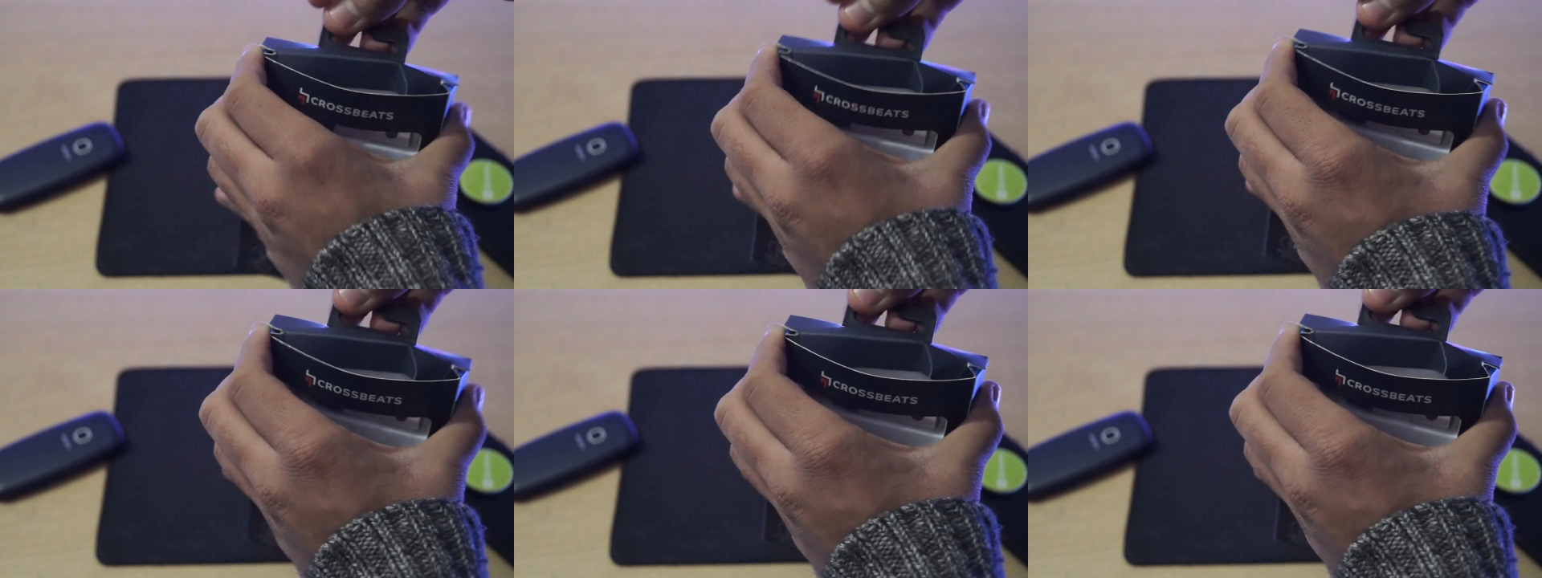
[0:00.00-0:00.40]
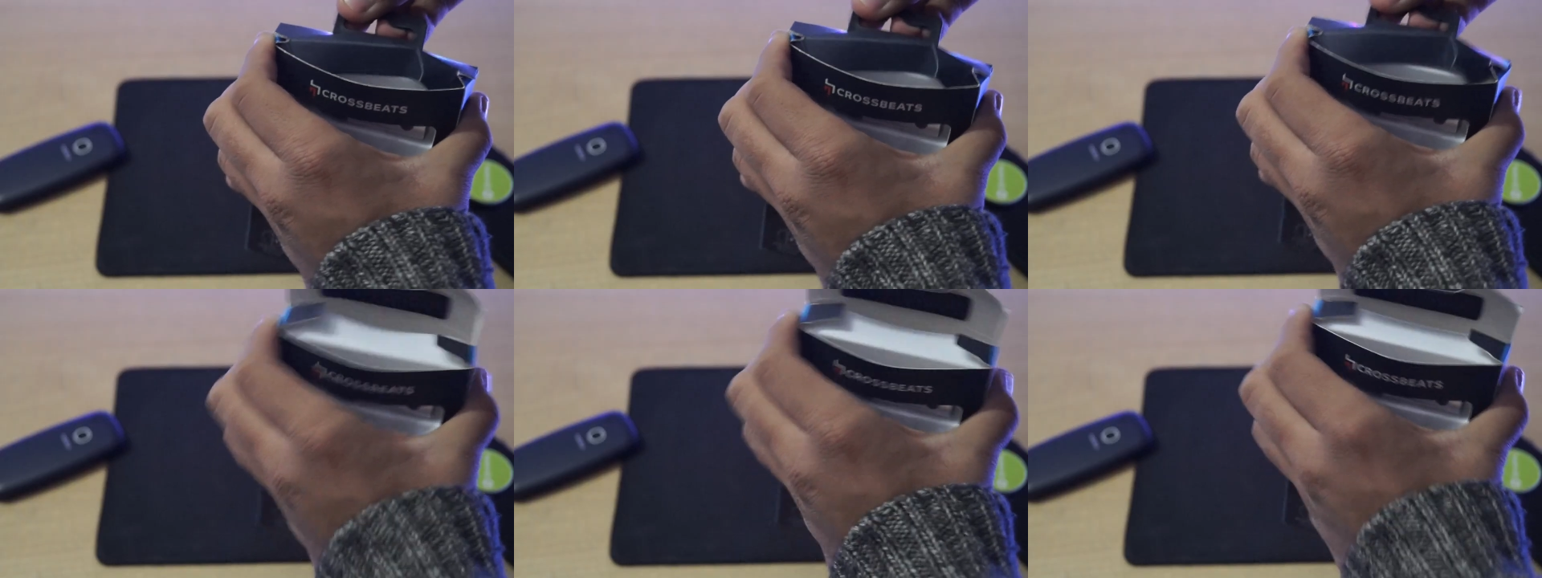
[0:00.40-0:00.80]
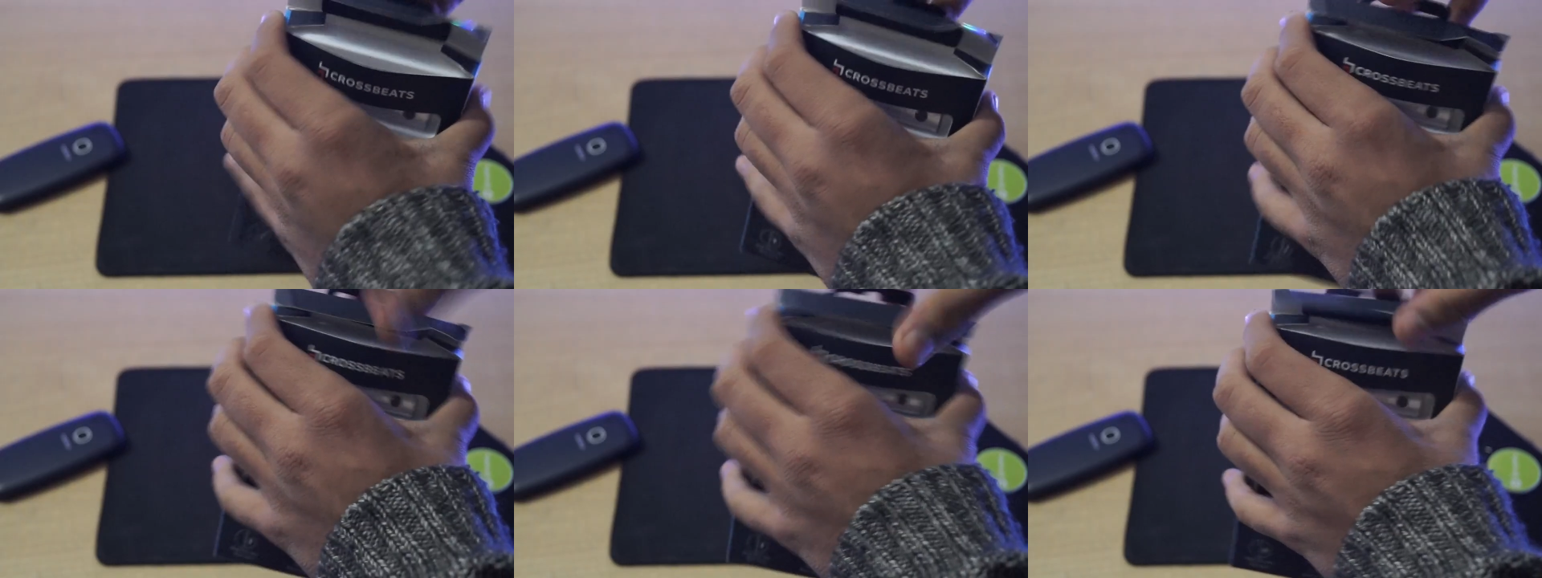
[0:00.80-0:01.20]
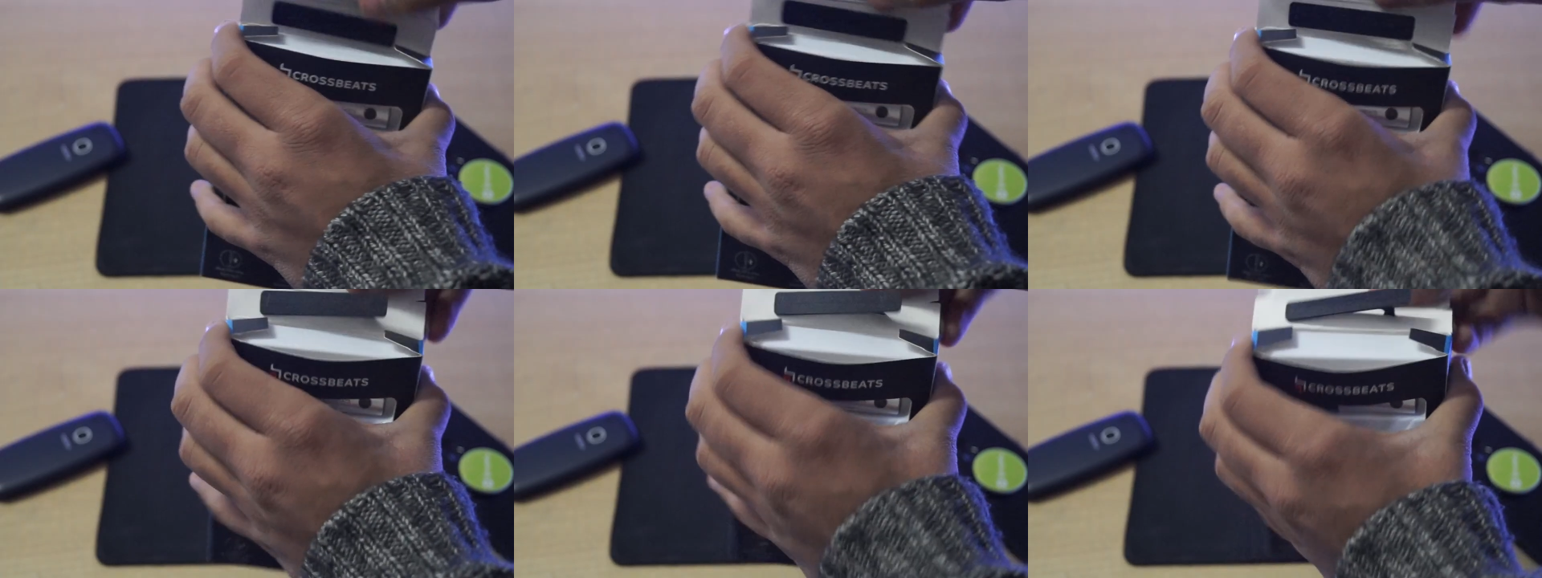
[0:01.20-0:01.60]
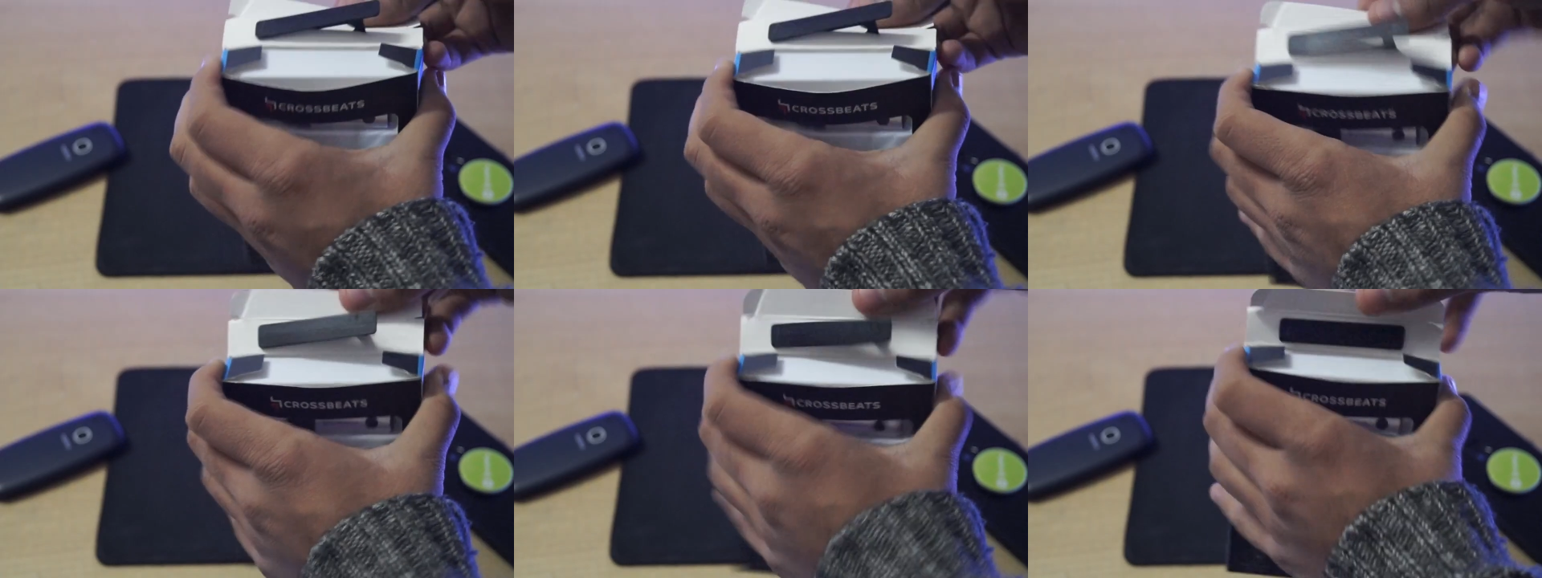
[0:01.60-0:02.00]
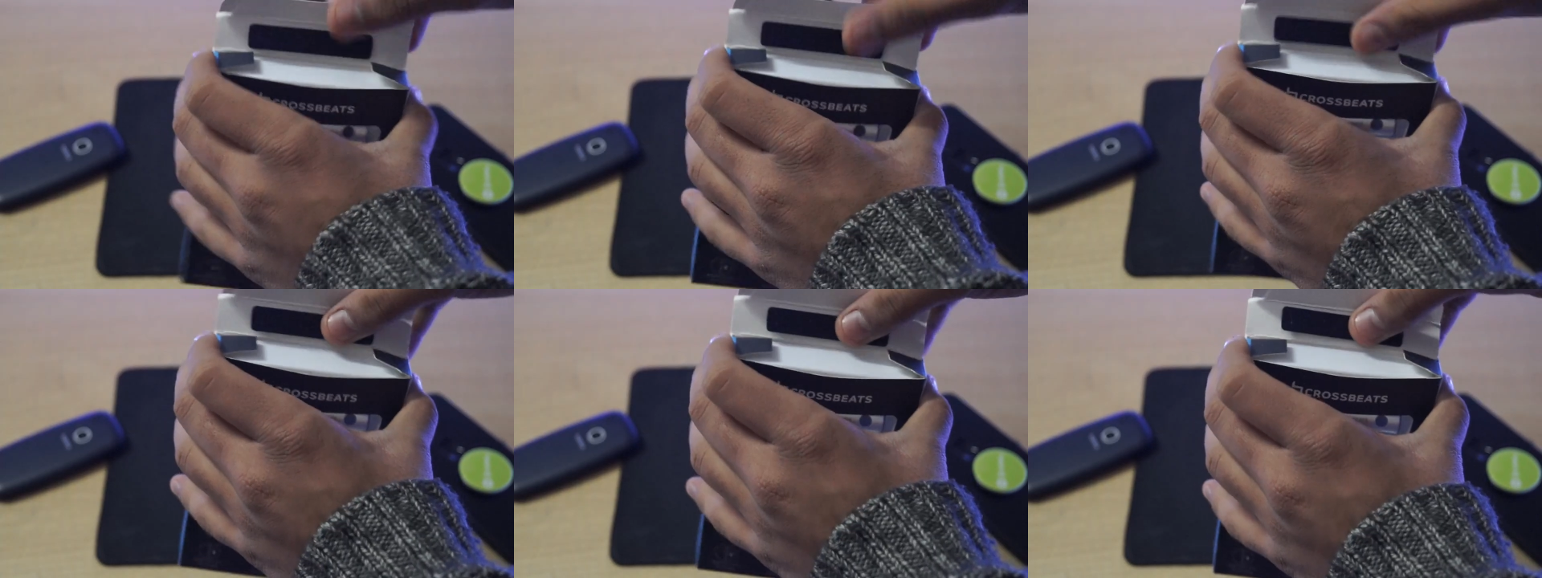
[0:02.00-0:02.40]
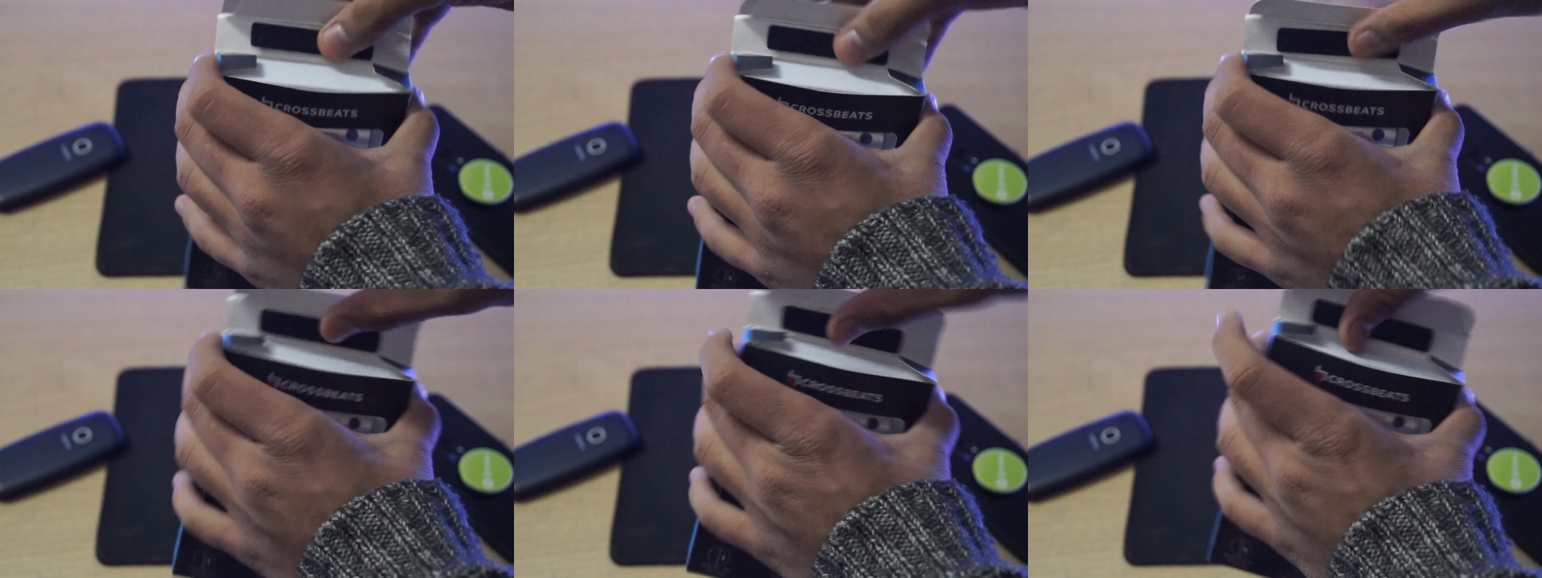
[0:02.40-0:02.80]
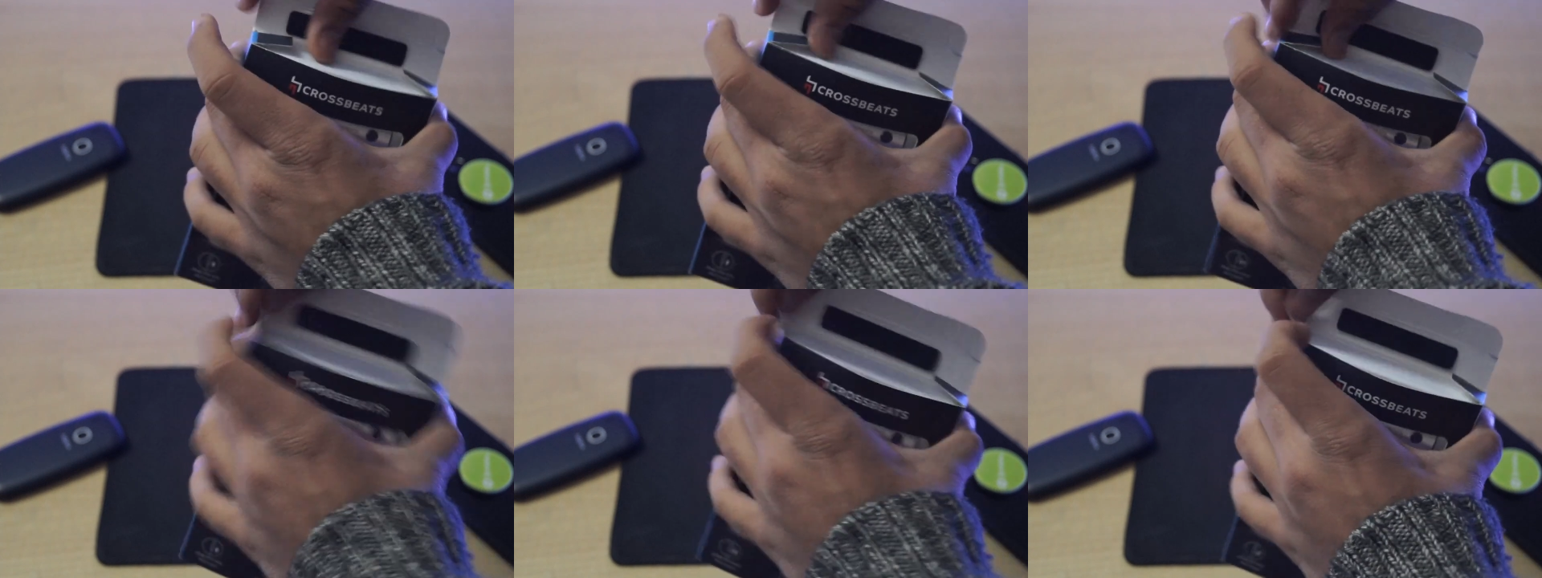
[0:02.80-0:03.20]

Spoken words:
Nobody's mouth can be seen.